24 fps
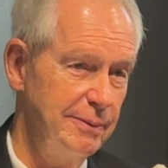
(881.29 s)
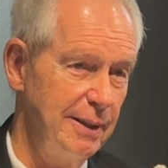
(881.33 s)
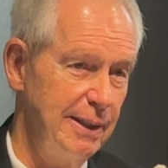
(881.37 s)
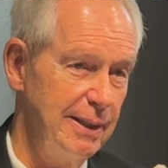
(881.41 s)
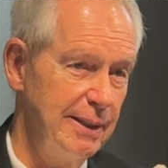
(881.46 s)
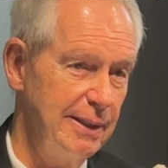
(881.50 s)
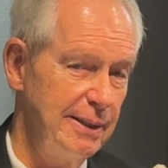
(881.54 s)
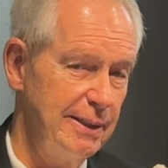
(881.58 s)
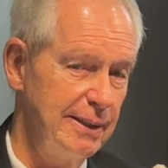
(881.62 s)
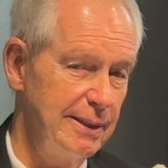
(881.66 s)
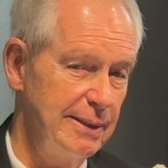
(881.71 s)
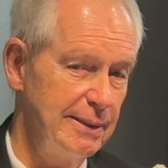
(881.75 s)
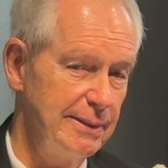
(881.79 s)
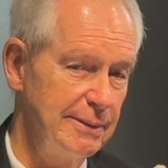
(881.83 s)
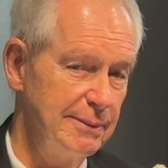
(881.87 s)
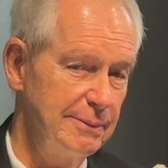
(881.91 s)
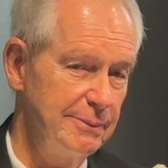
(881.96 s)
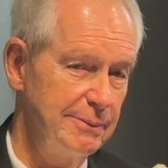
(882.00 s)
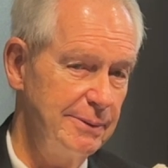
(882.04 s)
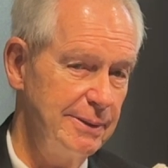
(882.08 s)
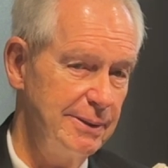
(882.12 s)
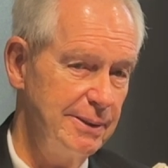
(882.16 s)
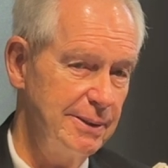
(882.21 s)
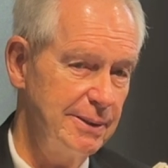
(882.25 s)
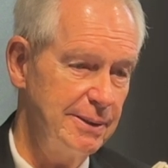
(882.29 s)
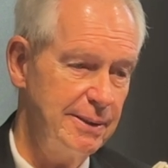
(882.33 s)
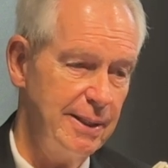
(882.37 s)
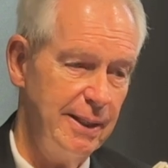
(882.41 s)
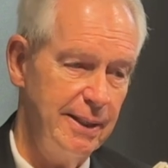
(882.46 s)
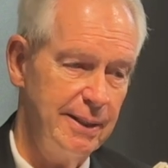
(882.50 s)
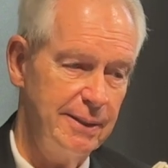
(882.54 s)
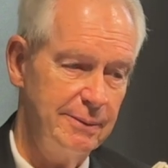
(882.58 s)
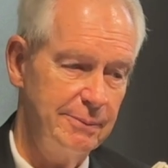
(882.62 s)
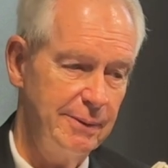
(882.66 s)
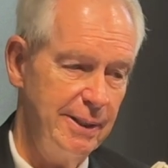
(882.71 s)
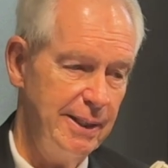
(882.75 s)
We
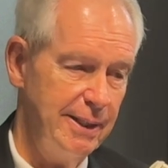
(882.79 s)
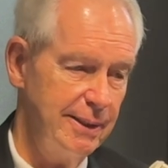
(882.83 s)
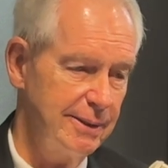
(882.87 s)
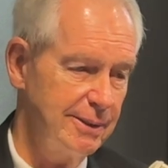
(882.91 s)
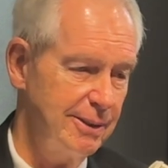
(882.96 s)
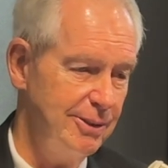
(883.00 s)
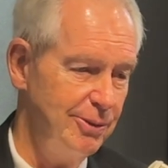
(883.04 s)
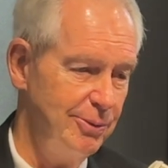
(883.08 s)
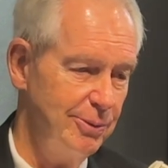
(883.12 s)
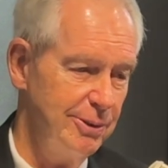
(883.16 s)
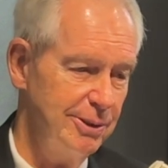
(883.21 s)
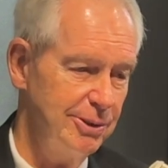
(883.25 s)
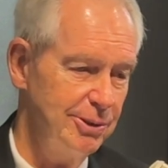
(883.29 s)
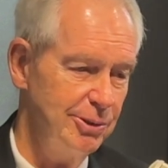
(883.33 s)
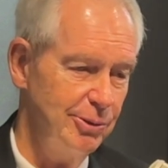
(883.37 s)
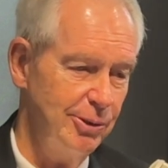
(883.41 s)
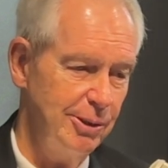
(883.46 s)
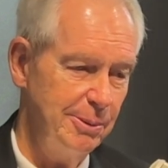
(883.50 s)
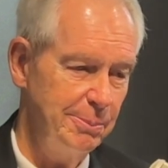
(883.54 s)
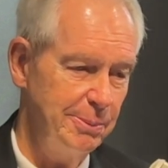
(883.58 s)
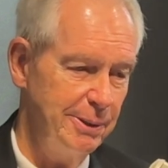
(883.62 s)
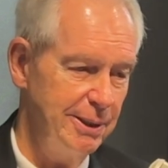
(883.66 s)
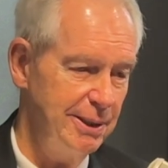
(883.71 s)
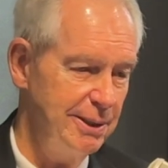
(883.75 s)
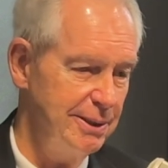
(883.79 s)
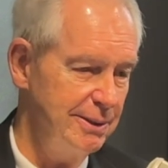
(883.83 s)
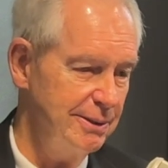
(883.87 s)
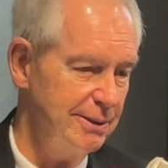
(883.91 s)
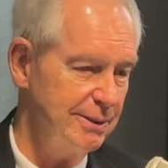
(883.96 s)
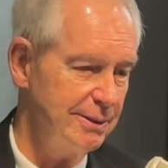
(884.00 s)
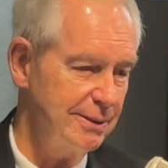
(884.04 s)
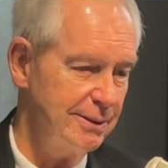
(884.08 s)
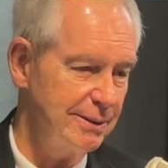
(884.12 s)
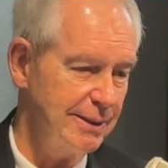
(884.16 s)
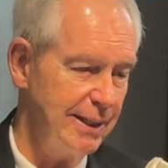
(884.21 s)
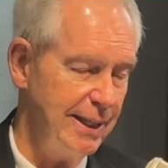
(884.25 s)
had corn,
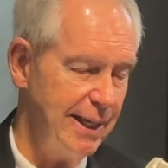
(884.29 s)
soybeans,